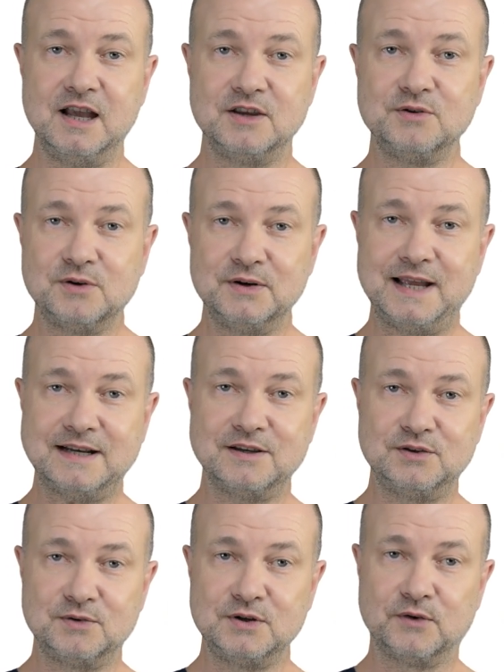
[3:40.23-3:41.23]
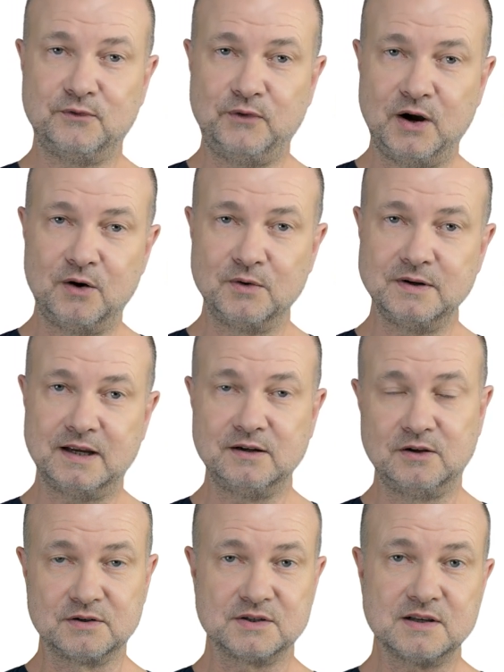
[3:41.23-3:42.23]
You connect it to your phone
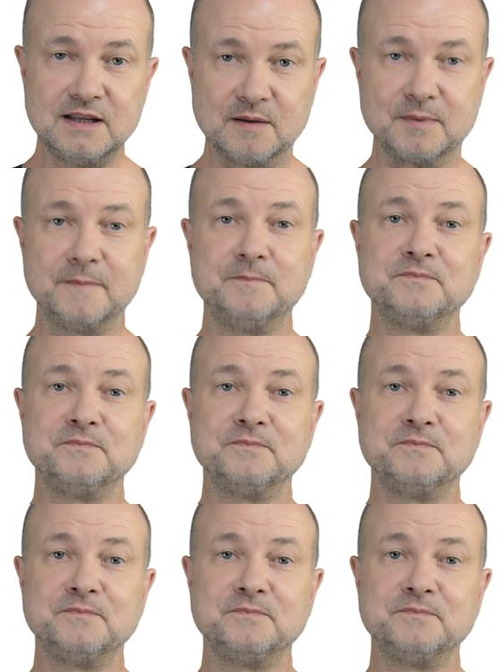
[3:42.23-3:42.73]
and go to sleep.